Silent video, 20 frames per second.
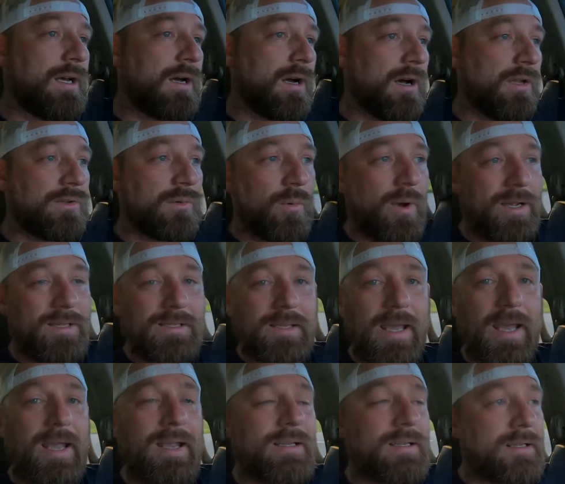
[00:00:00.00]
on the
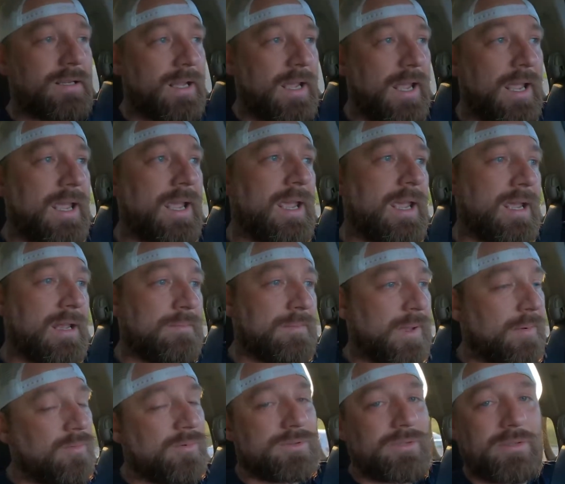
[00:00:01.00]
wastegate, and
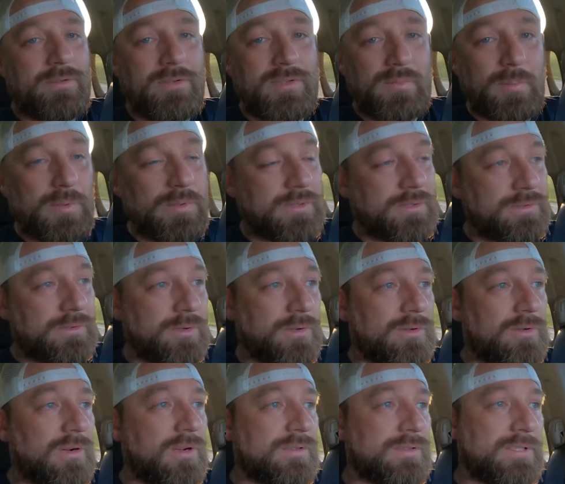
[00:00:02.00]
maybe we'll turn this boost
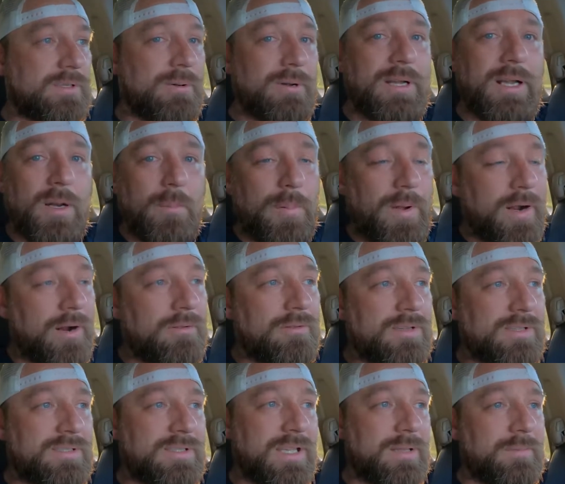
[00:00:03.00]
controller on and see what kind of power
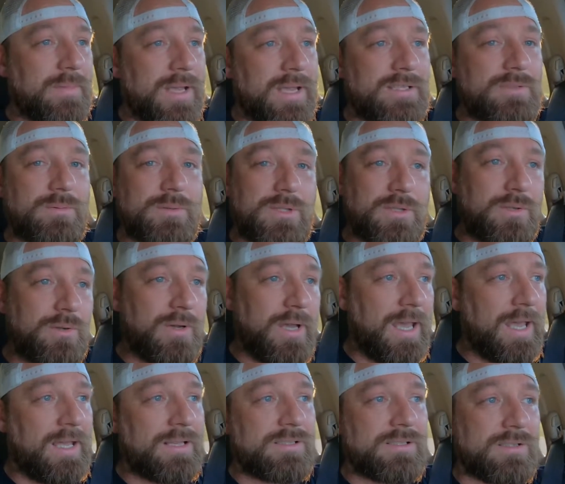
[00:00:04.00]
this thing makes with the new
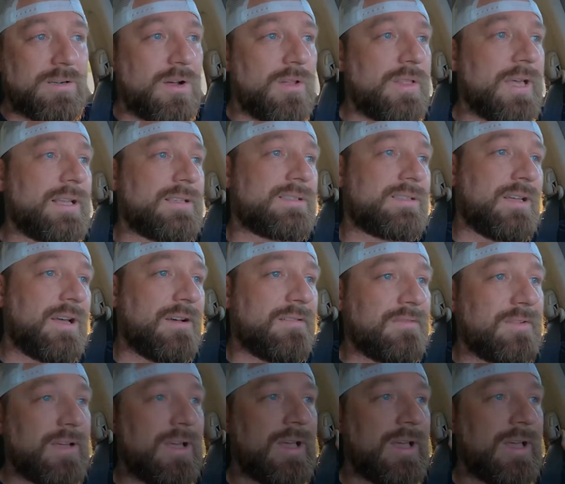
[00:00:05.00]
heads and all that stuff.